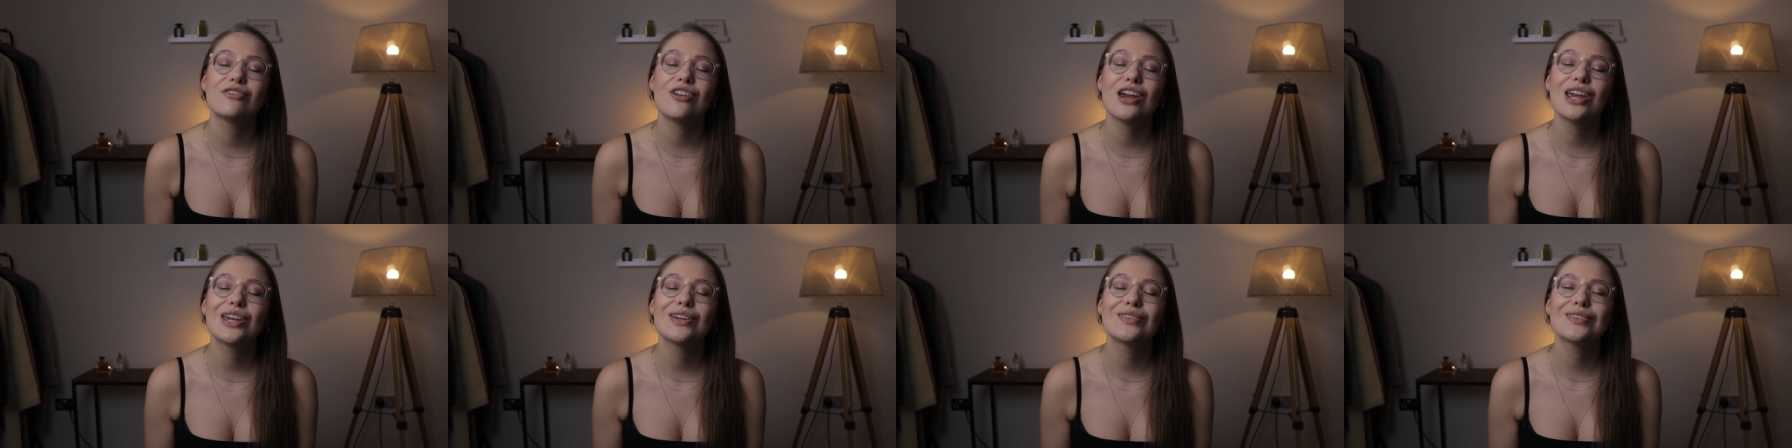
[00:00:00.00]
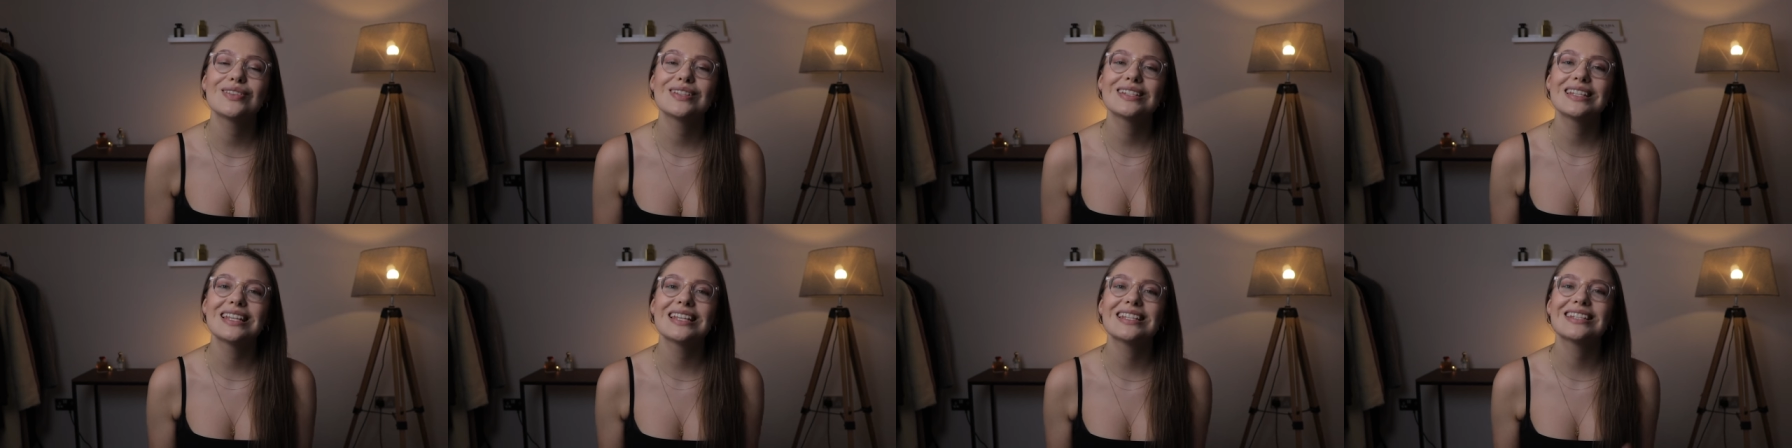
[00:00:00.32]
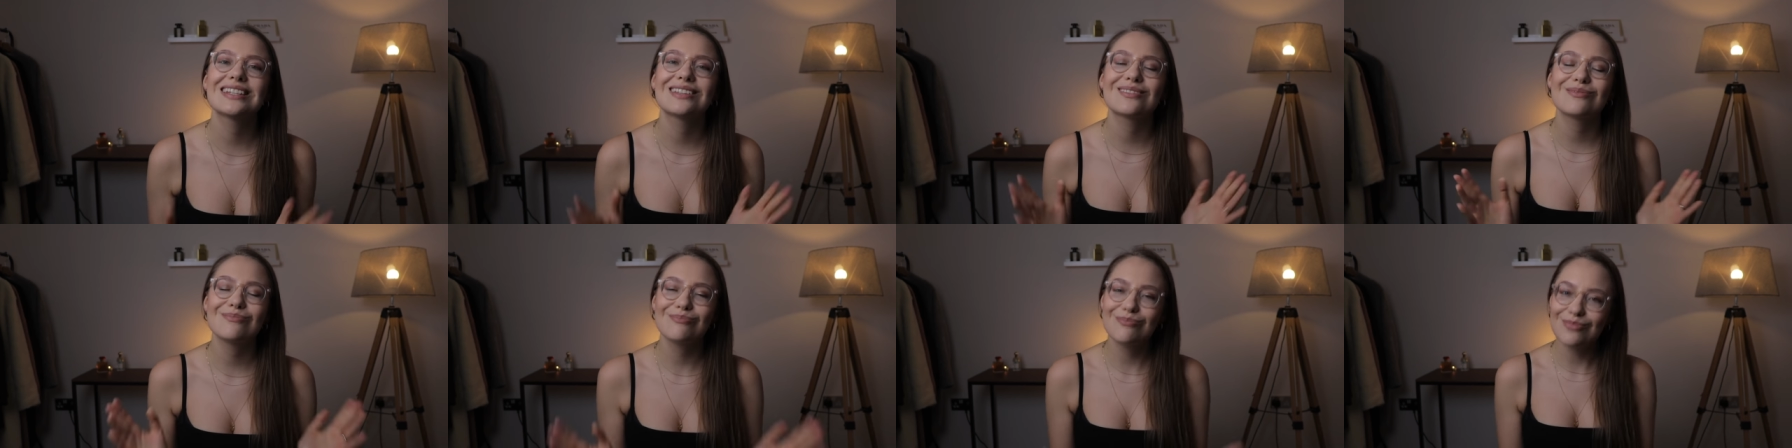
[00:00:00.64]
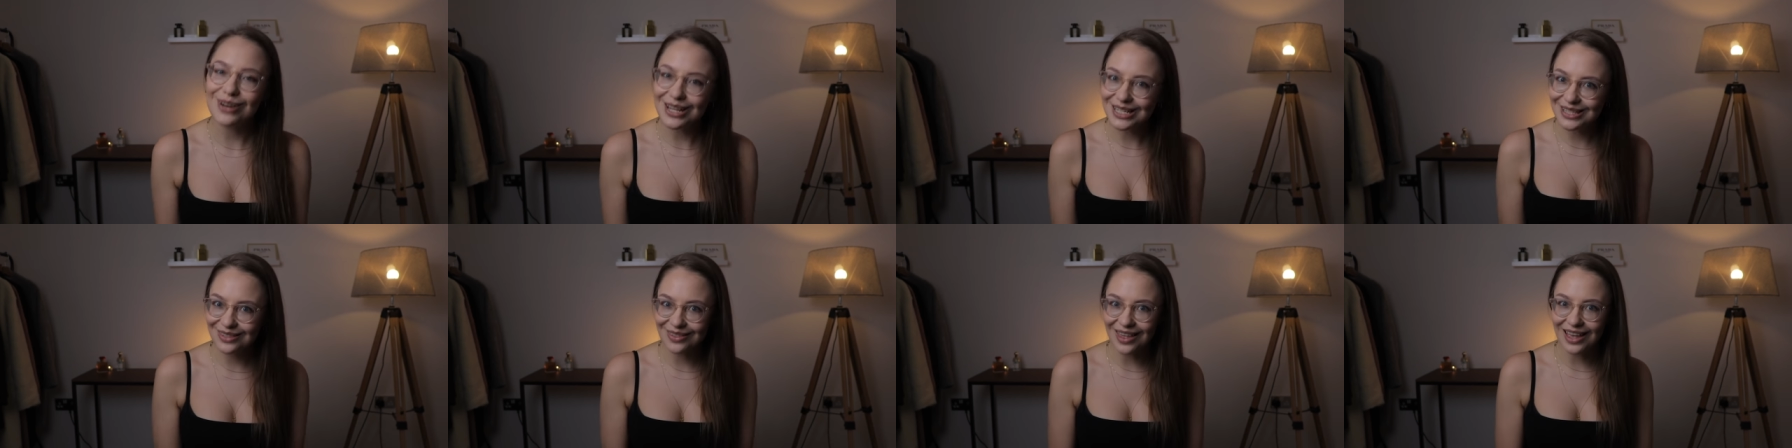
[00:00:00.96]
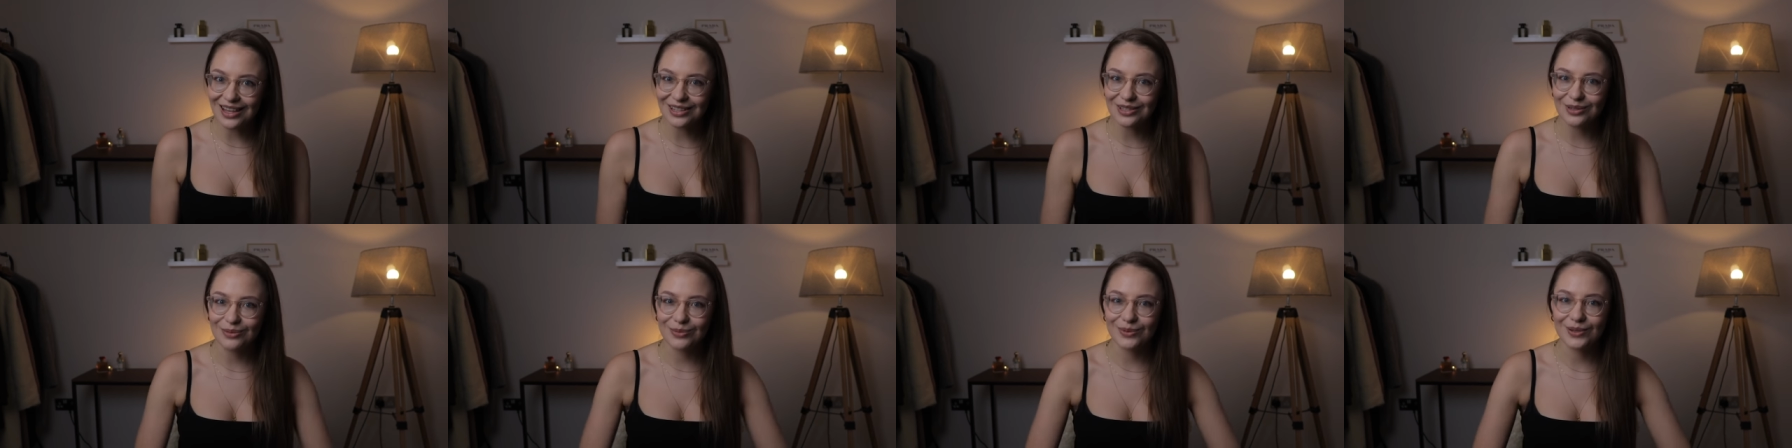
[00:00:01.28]
in fragrances, then press
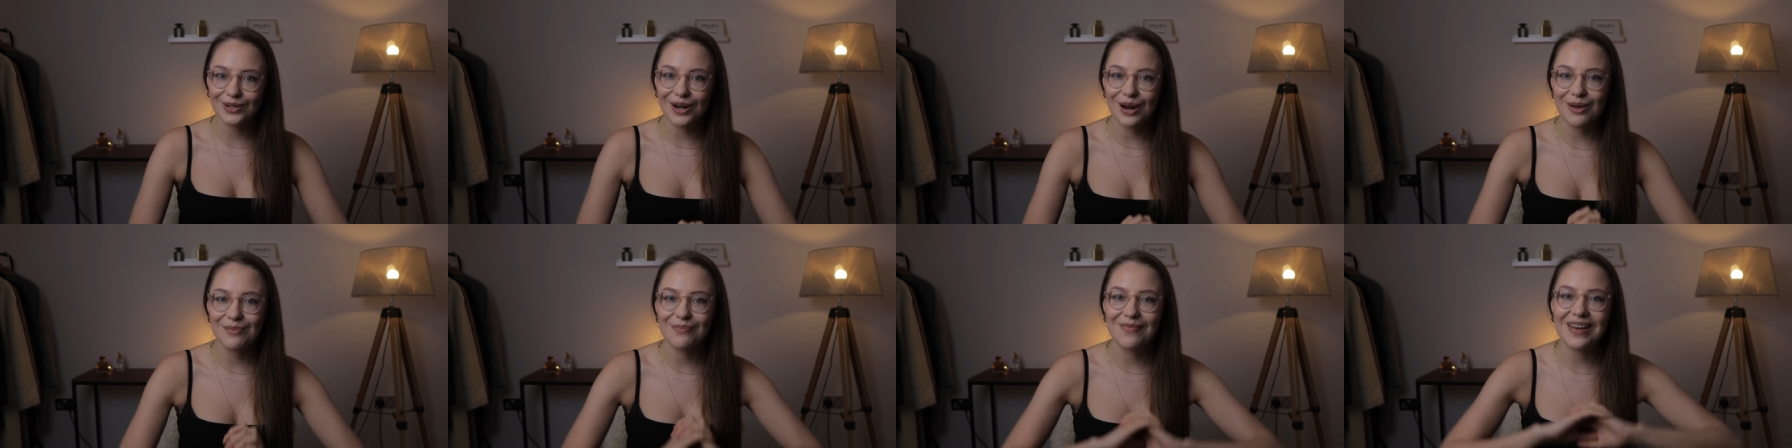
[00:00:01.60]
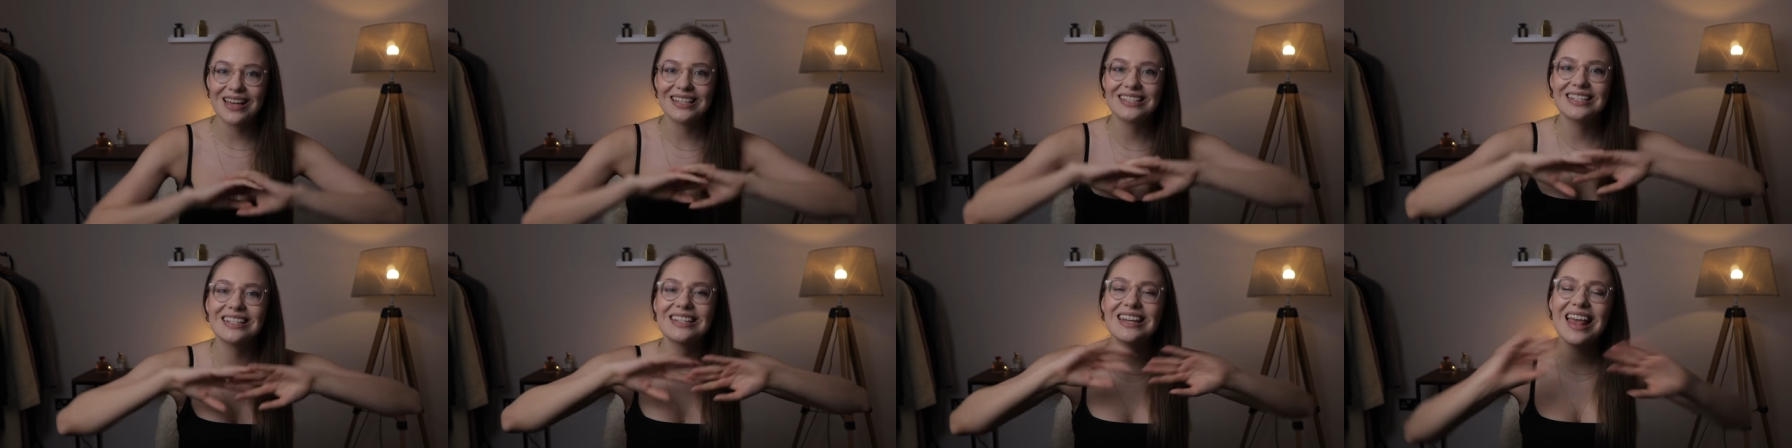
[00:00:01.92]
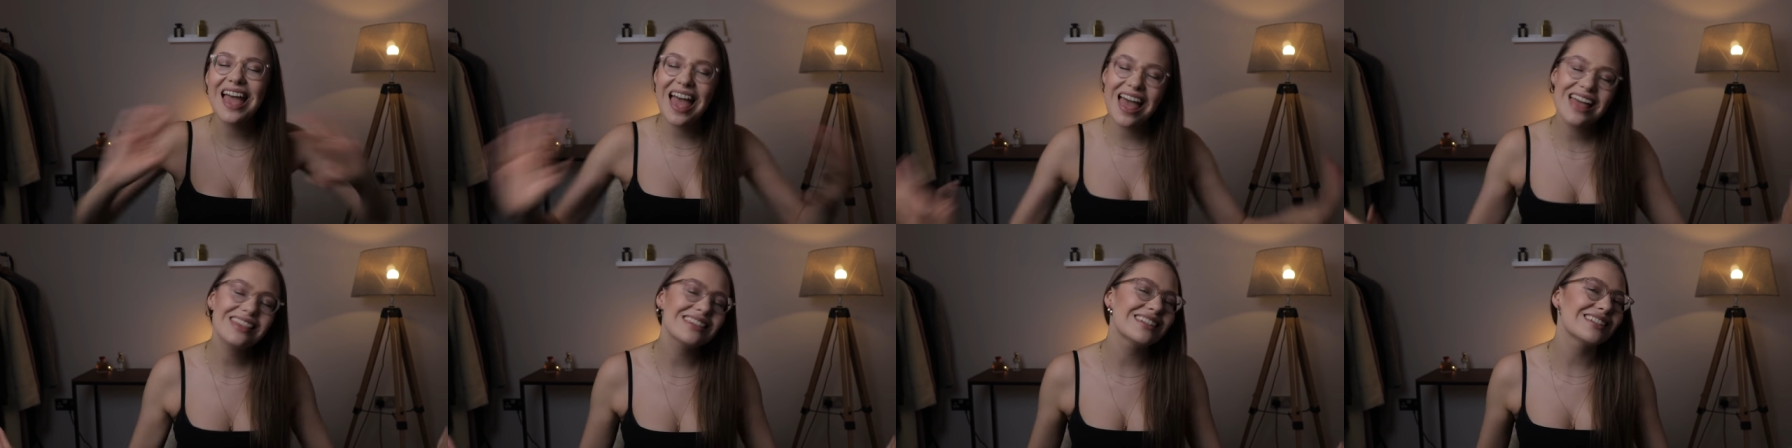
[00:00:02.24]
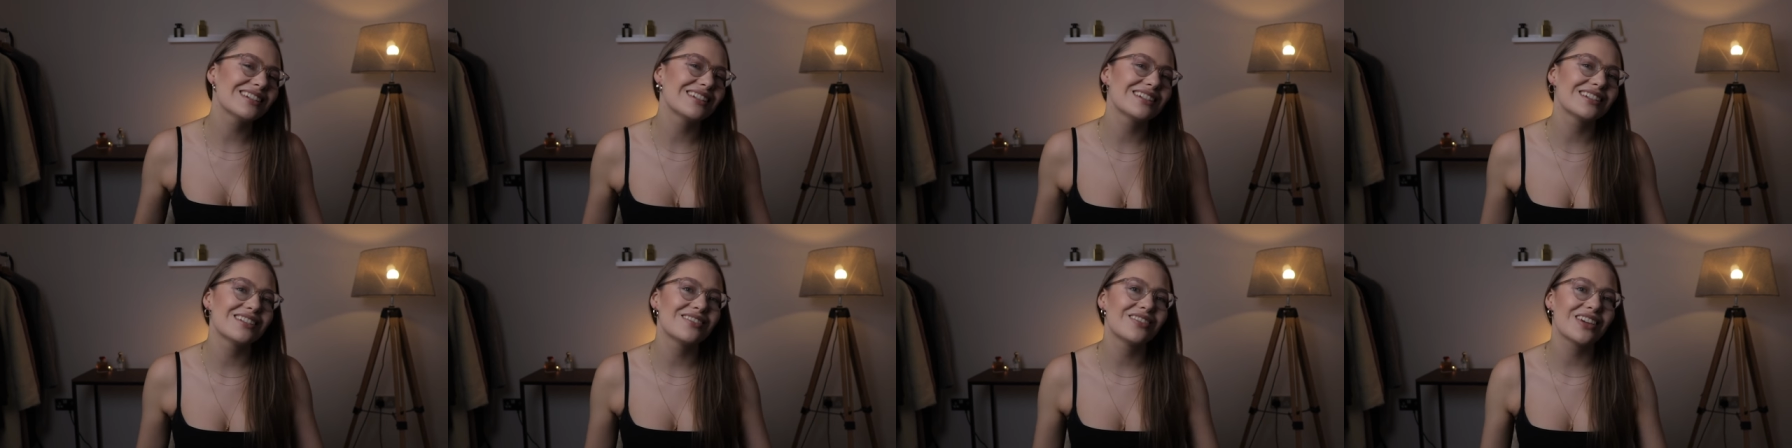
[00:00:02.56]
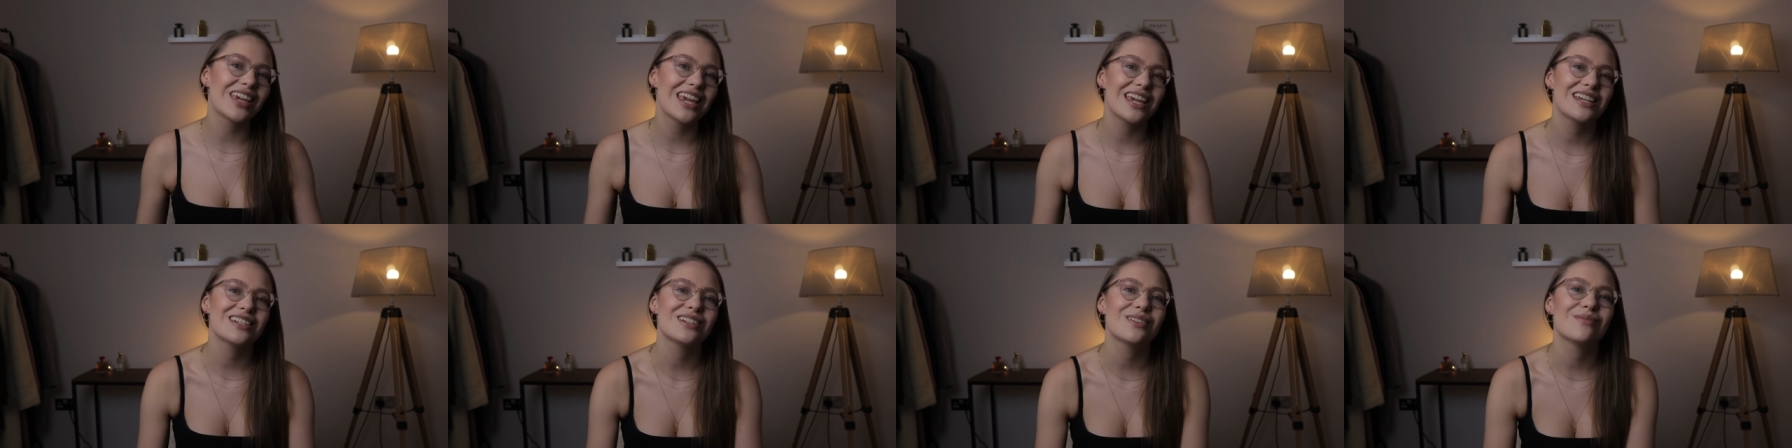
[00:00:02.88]
that subscribe button and the
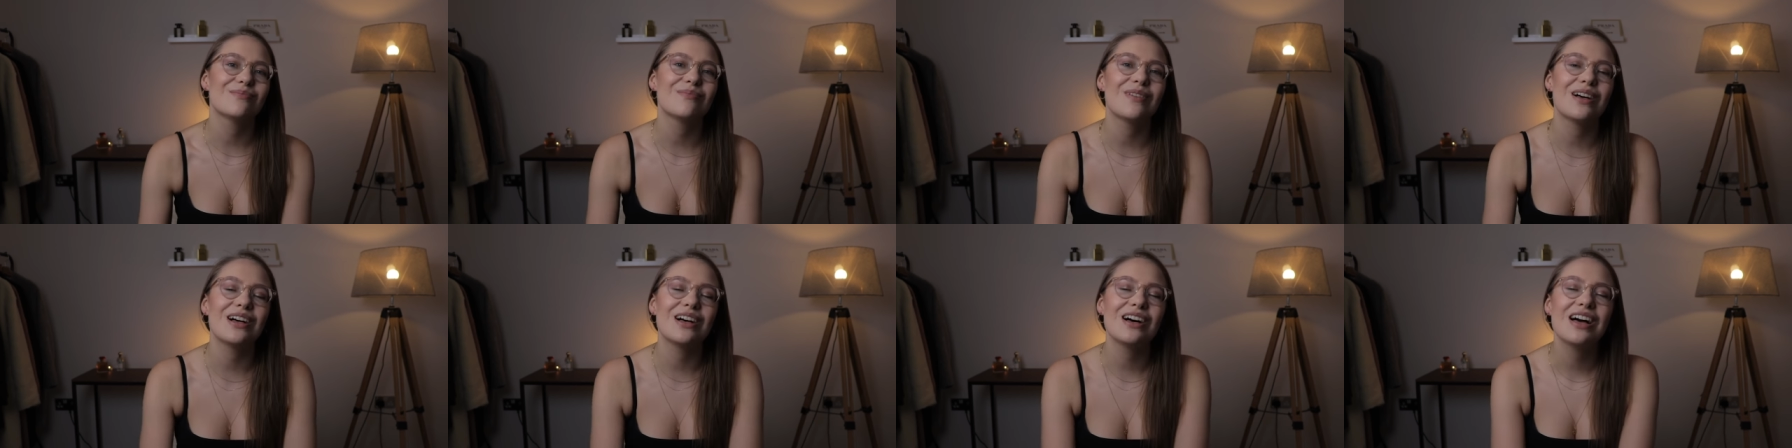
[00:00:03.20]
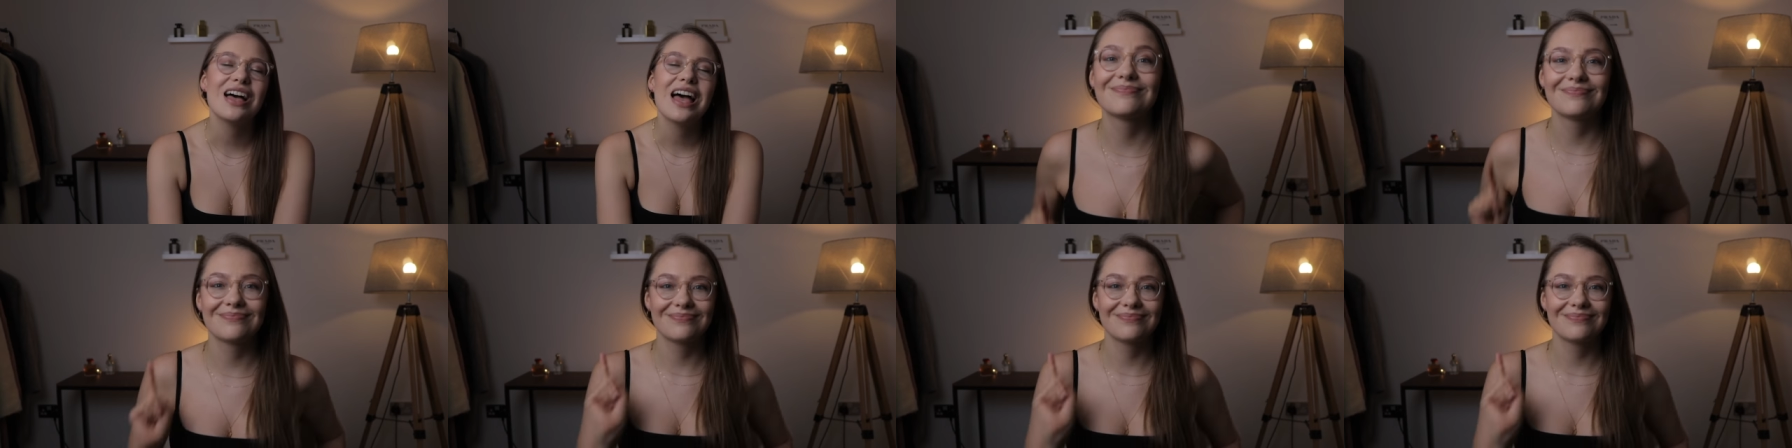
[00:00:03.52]
notification bell.